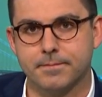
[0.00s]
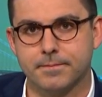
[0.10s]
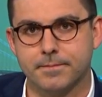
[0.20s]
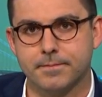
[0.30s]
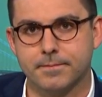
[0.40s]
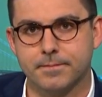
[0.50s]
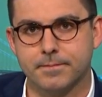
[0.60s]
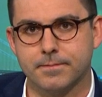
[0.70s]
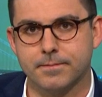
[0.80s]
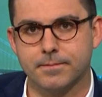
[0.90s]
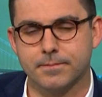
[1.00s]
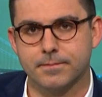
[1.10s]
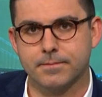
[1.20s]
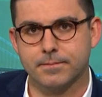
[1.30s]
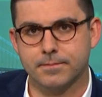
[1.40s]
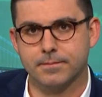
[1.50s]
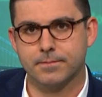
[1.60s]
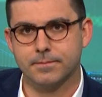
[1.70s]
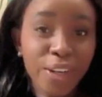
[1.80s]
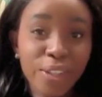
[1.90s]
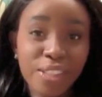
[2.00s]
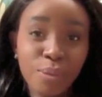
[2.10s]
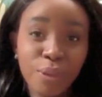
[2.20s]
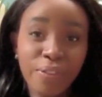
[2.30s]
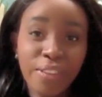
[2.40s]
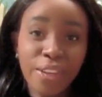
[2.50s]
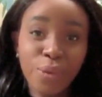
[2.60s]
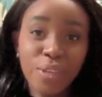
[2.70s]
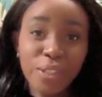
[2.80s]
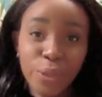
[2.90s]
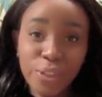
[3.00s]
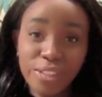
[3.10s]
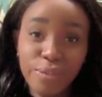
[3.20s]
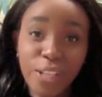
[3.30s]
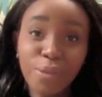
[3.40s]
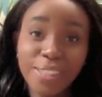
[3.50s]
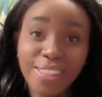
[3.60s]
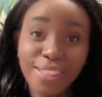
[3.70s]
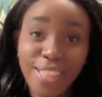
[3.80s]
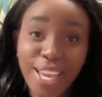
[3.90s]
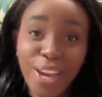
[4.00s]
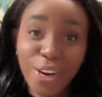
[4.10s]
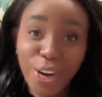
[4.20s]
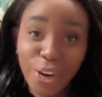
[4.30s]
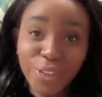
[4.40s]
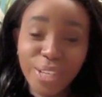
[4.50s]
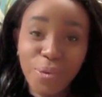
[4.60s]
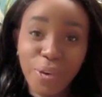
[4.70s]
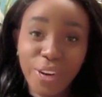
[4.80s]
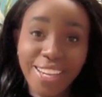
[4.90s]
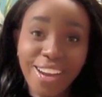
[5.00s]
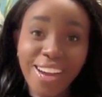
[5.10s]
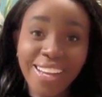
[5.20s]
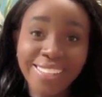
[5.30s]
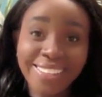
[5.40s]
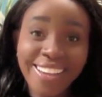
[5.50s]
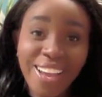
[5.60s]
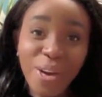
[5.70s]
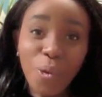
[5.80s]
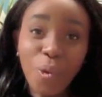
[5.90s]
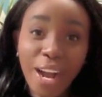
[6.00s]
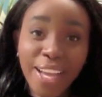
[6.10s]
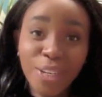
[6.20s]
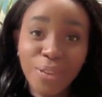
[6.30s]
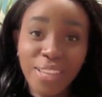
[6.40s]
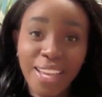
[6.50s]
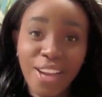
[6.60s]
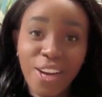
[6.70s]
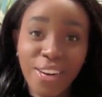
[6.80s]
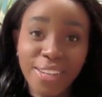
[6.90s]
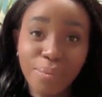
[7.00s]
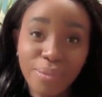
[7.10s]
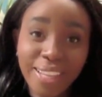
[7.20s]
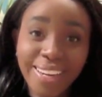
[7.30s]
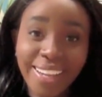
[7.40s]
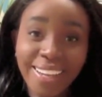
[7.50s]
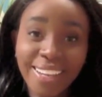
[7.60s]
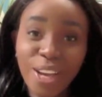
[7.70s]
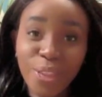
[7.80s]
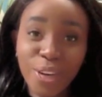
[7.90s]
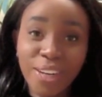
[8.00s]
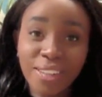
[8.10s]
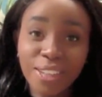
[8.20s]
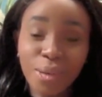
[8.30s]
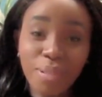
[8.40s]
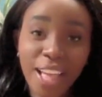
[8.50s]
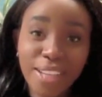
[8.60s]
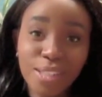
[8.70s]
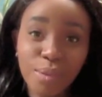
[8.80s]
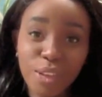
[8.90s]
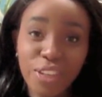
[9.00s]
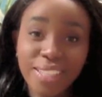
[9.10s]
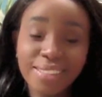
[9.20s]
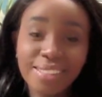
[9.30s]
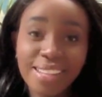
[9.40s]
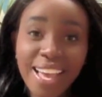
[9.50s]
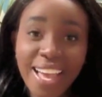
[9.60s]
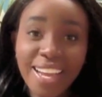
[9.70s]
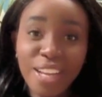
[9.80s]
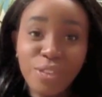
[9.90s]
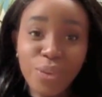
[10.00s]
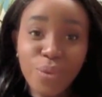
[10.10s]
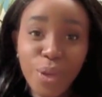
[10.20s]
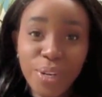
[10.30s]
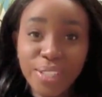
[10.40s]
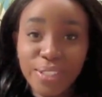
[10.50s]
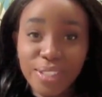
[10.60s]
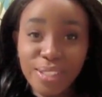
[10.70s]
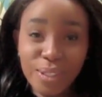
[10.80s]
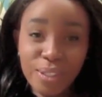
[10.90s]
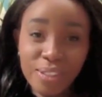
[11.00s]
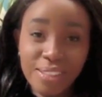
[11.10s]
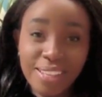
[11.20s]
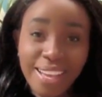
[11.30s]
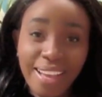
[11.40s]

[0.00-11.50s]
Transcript: Yes, so most companies don't share some of the research and development that they are currently working on while they are completing other complex missions. And as you notice, this is